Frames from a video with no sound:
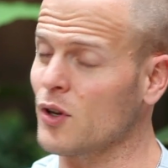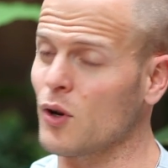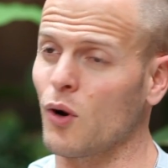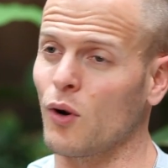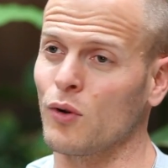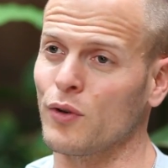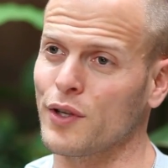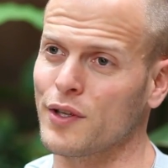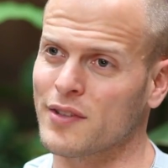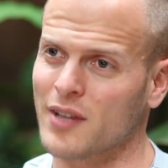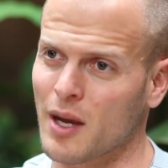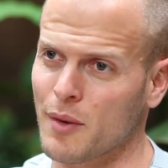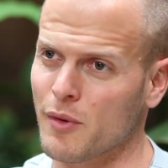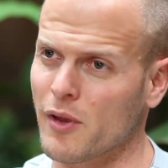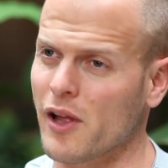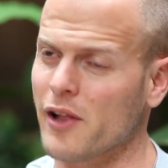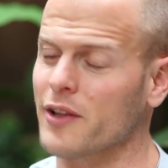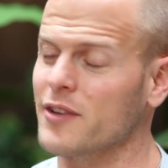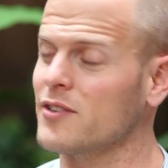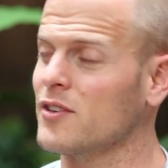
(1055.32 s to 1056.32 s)
It's the only time
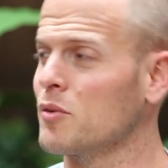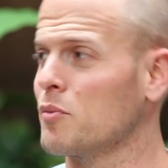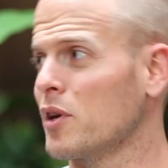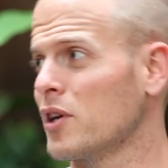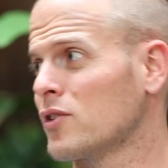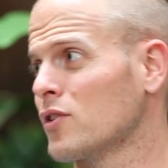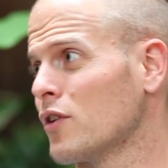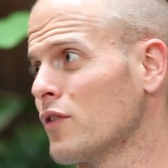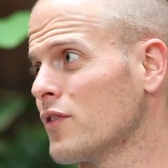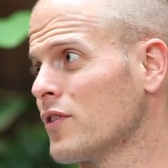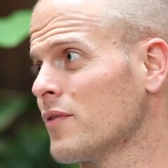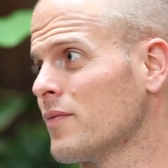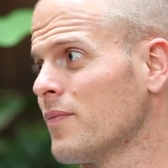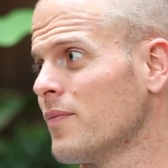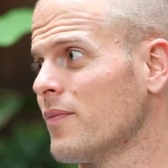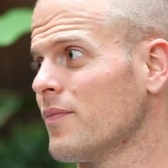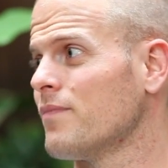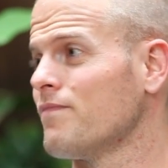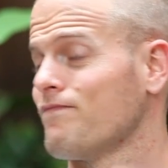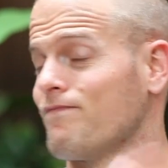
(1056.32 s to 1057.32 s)
that I listen to
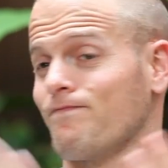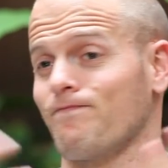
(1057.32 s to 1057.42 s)
Beethoven.